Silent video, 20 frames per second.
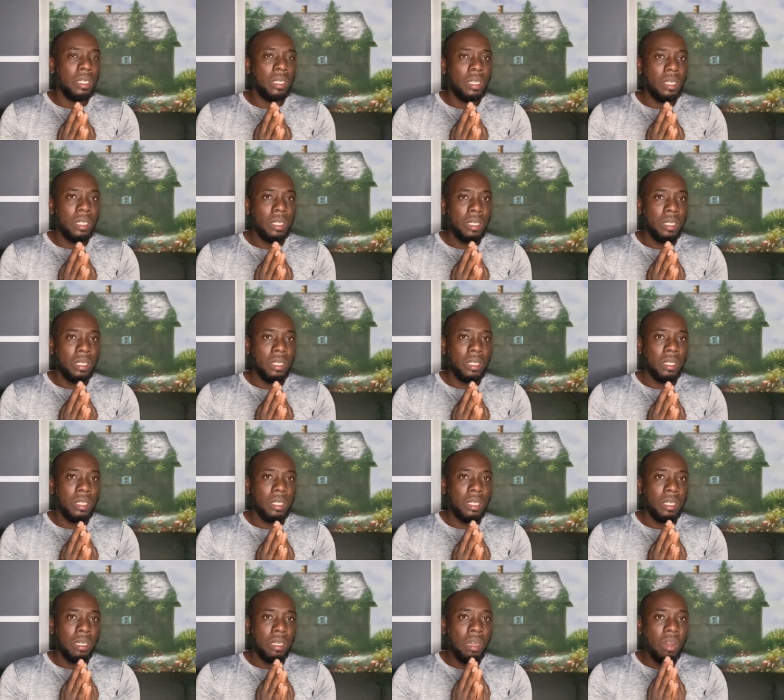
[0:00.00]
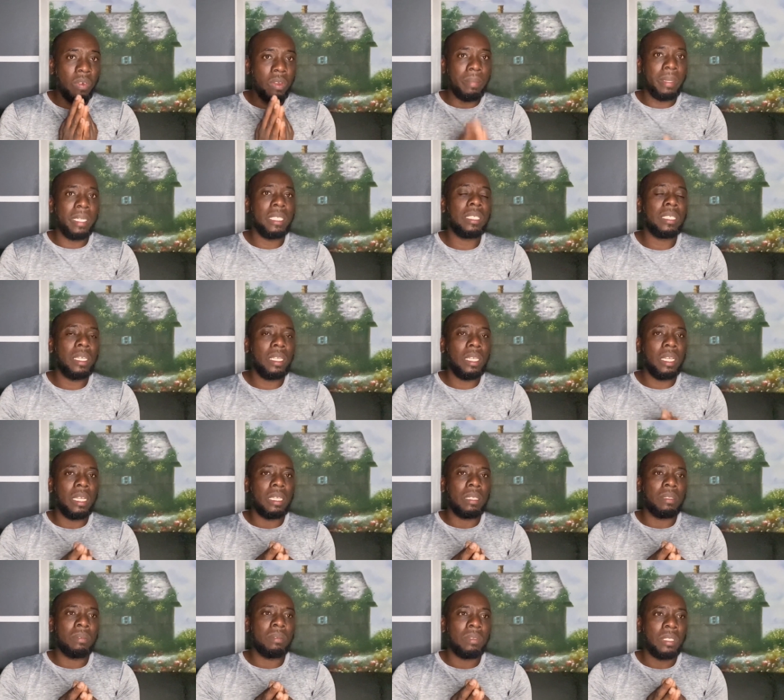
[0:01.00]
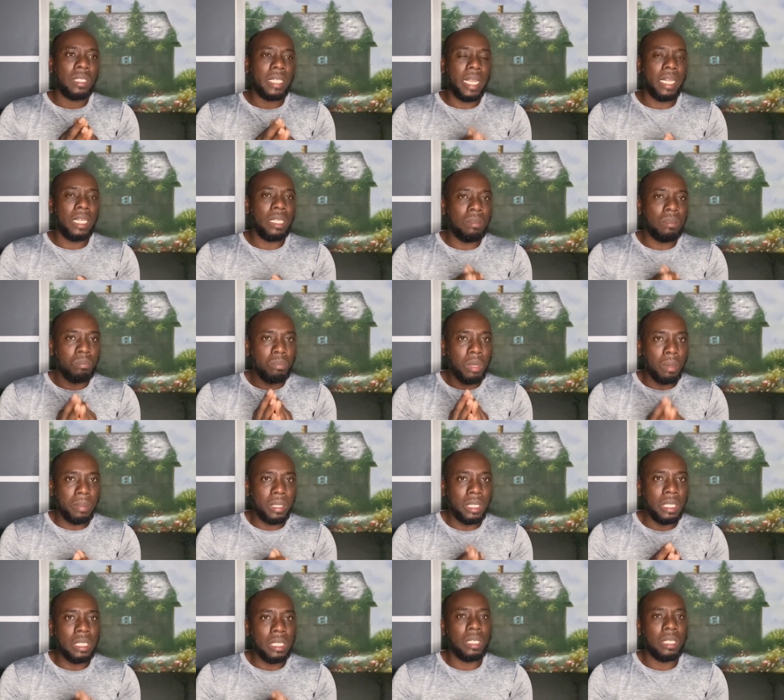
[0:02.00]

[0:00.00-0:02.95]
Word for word: the, the governments are not signing proper deals,